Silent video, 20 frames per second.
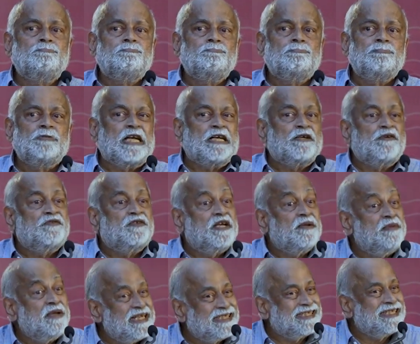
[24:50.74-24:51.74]
set of
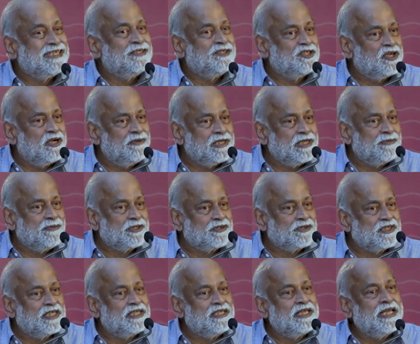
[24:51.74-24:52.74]
debates in Germany, but to
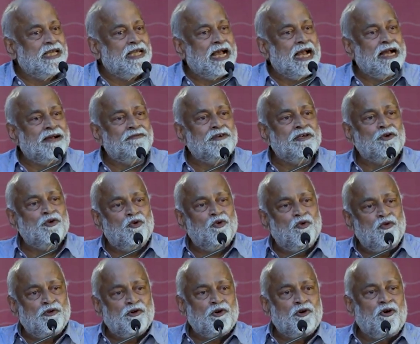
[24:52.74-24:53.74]
say they have an
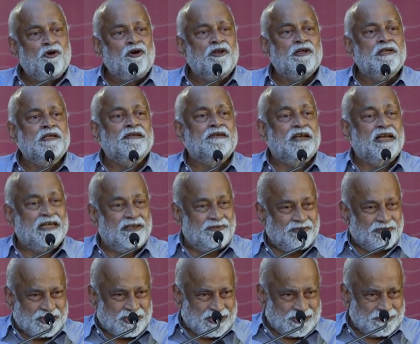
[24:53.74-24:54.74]
overall
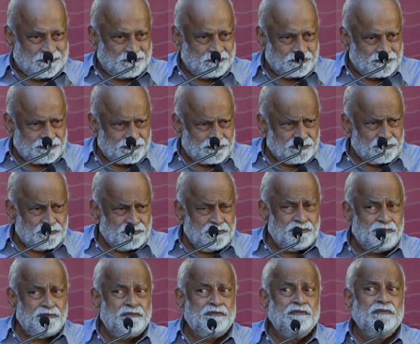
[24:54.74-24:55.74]
relevance.
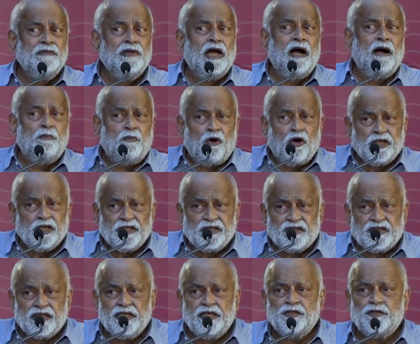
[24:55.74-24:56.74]
A
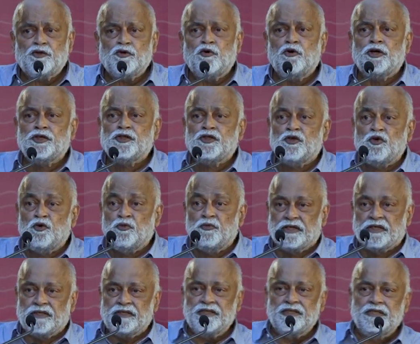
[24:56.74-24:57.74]
policy towards
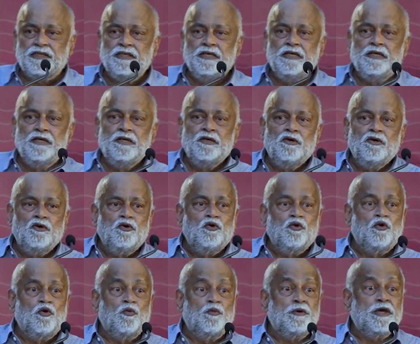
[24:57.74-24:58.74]
humans,
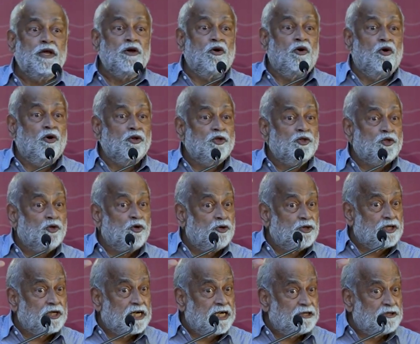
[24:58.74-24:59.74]
whom we also
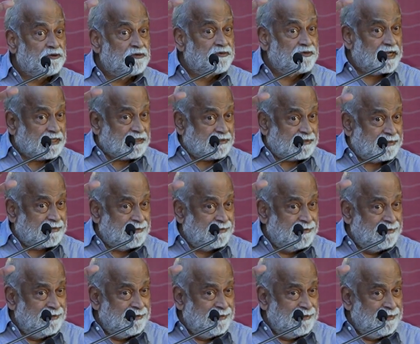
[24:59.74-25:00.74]
try to fix
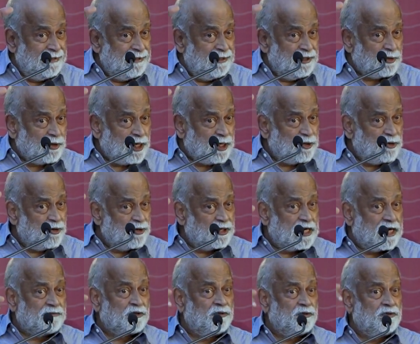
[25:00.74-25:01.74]
So I don't
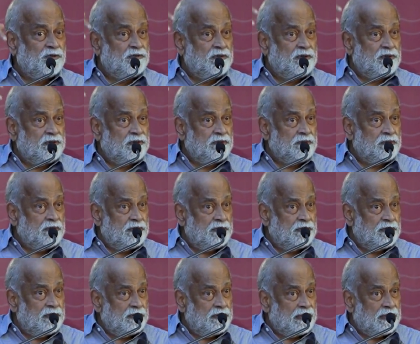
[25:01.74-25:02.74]
have to
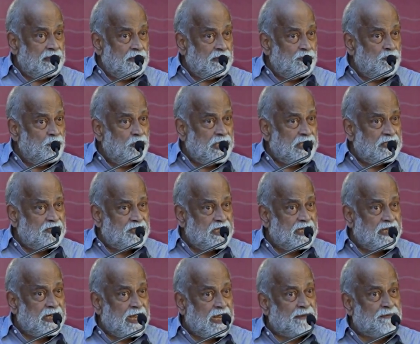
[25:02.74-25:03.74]
do
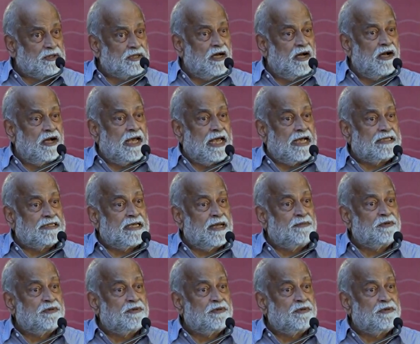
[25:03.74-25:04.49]
anything except